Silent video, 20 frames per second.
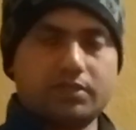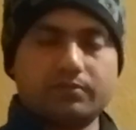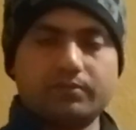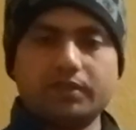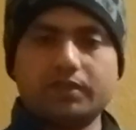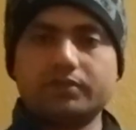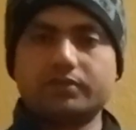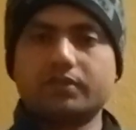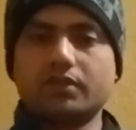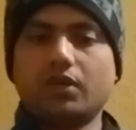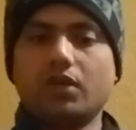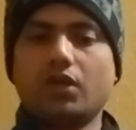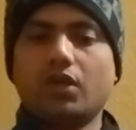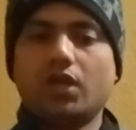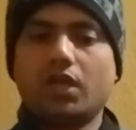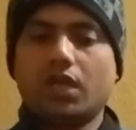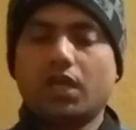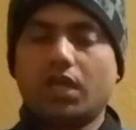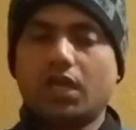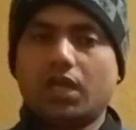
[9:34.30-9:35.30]
It means
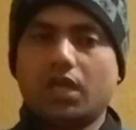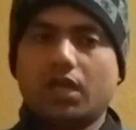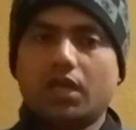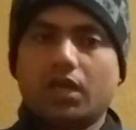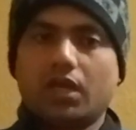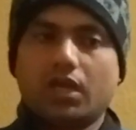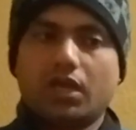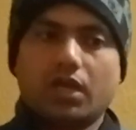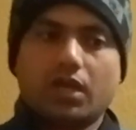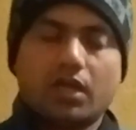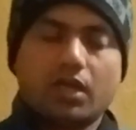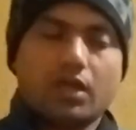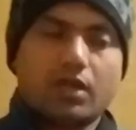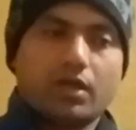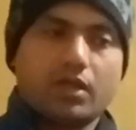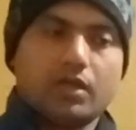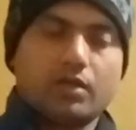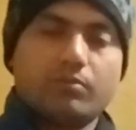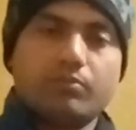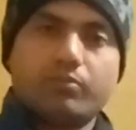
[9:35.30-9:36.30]

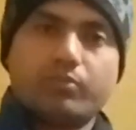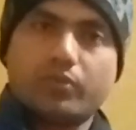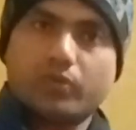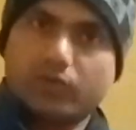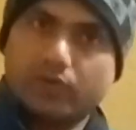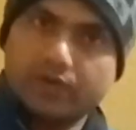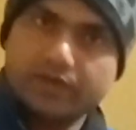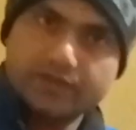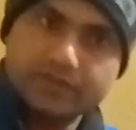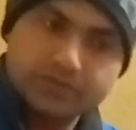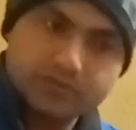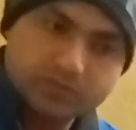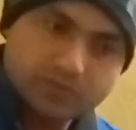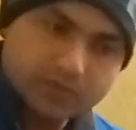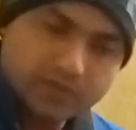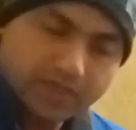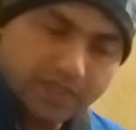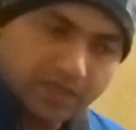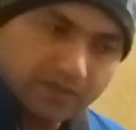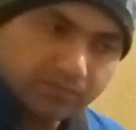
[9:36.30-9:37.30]
employers
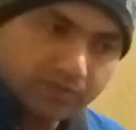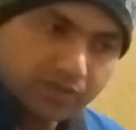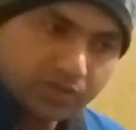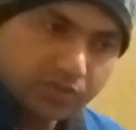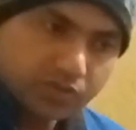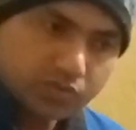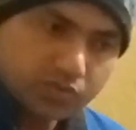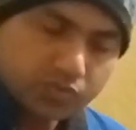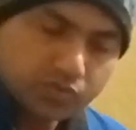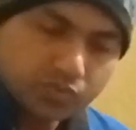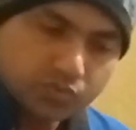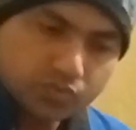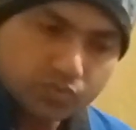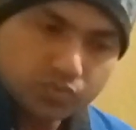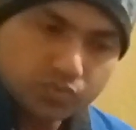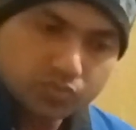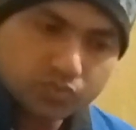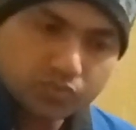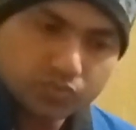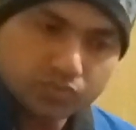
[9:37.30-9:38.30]
were able
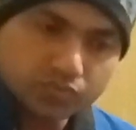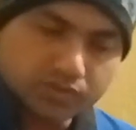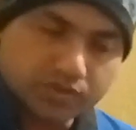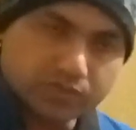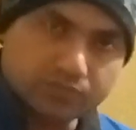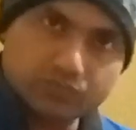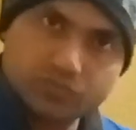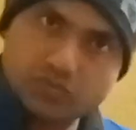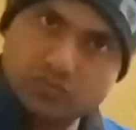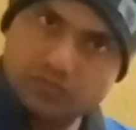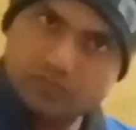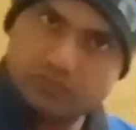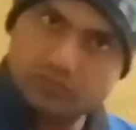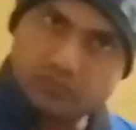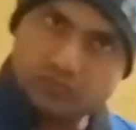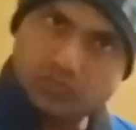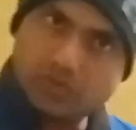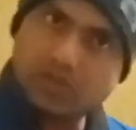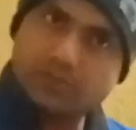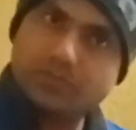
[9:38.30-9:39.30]
to remove
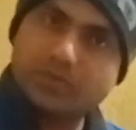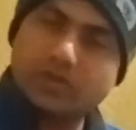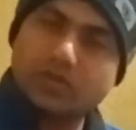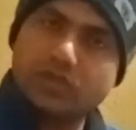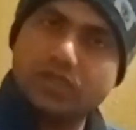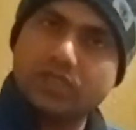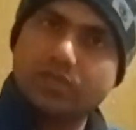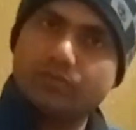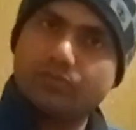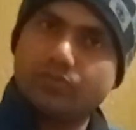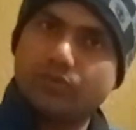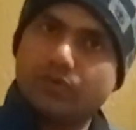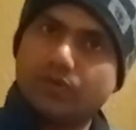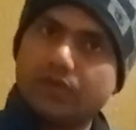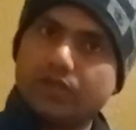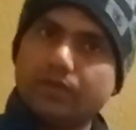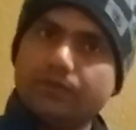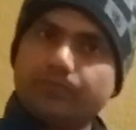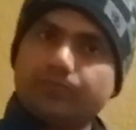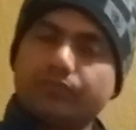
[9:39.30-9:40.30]
one particular
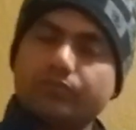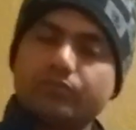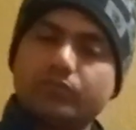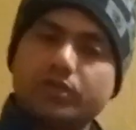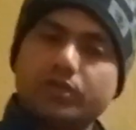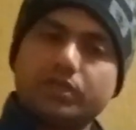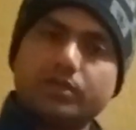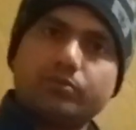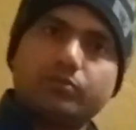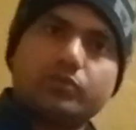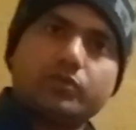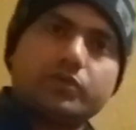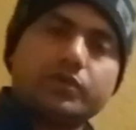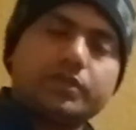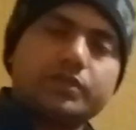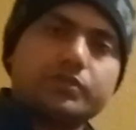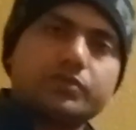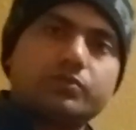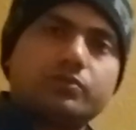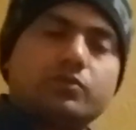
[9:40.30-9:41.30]
employee, but
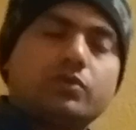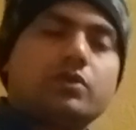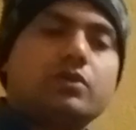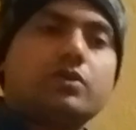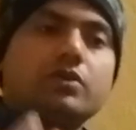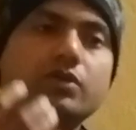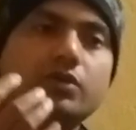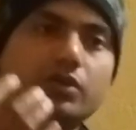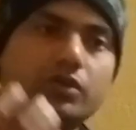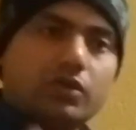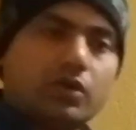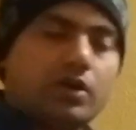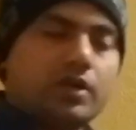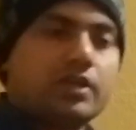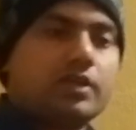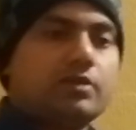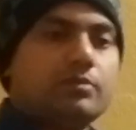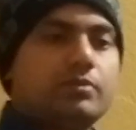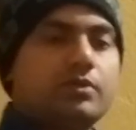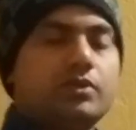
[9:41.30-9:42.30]
employers were
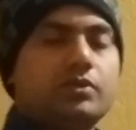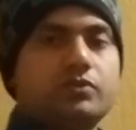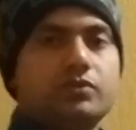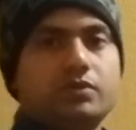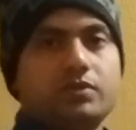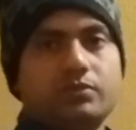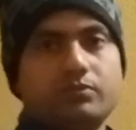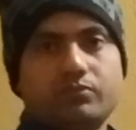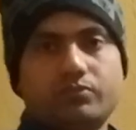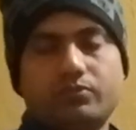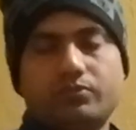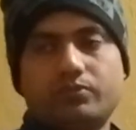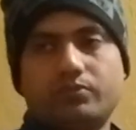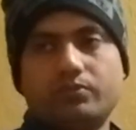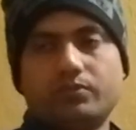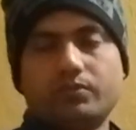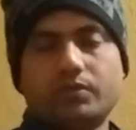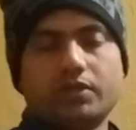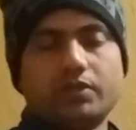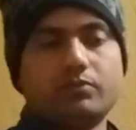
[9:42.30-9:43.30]
not able to
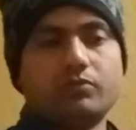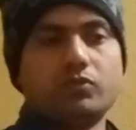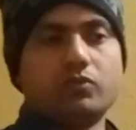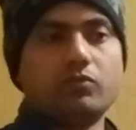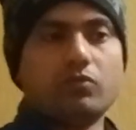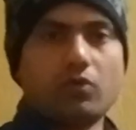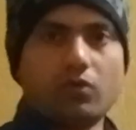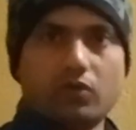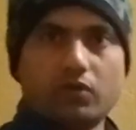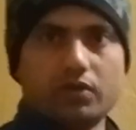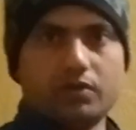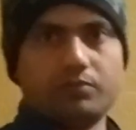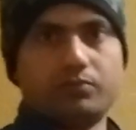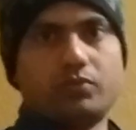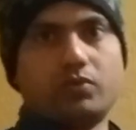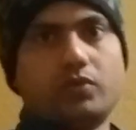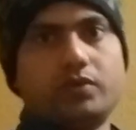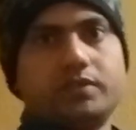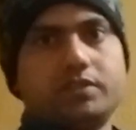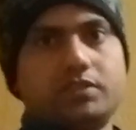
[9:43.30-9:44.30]
remove all
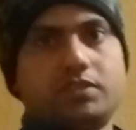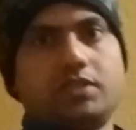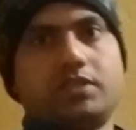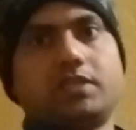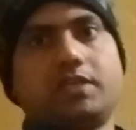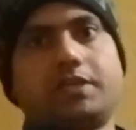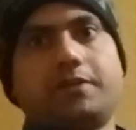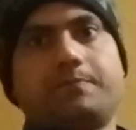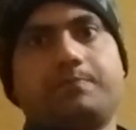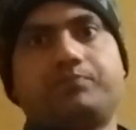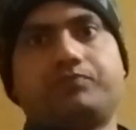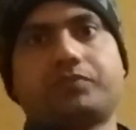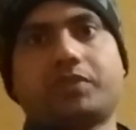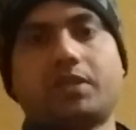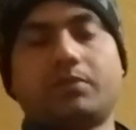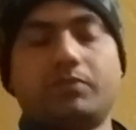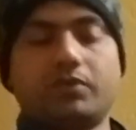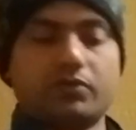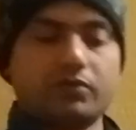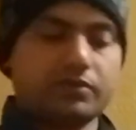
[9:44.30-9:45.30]
employees at a time,
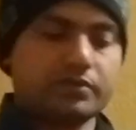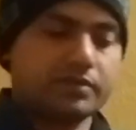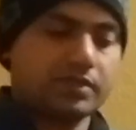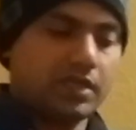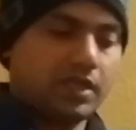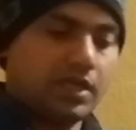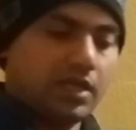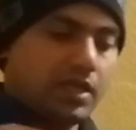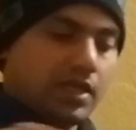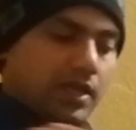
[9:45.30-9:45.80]
because